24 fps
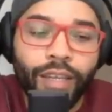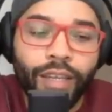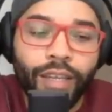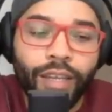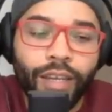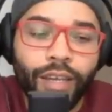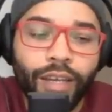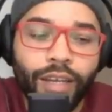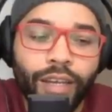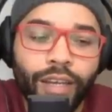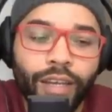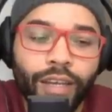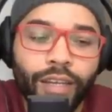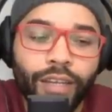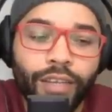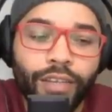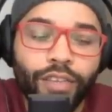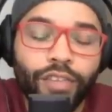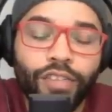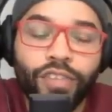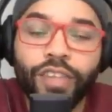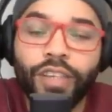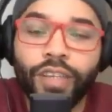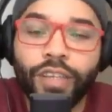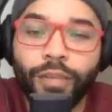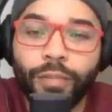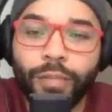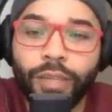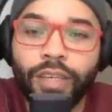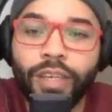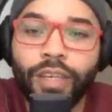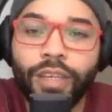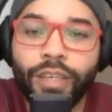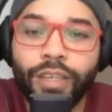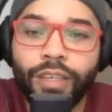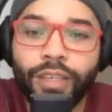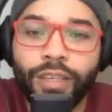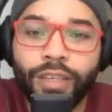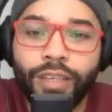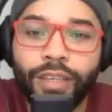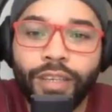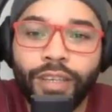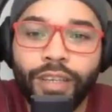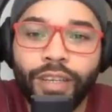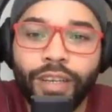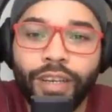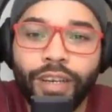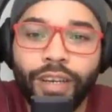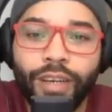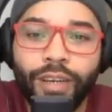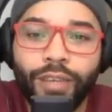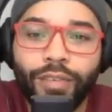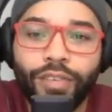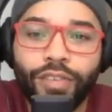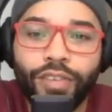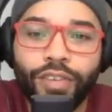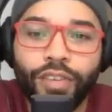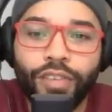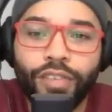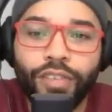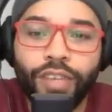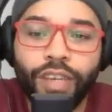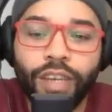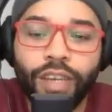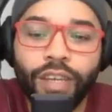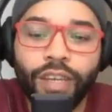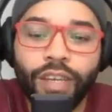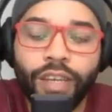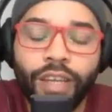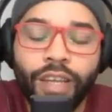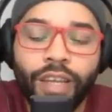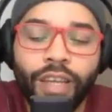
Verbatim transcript: uh, seen him again. Uh, to this day.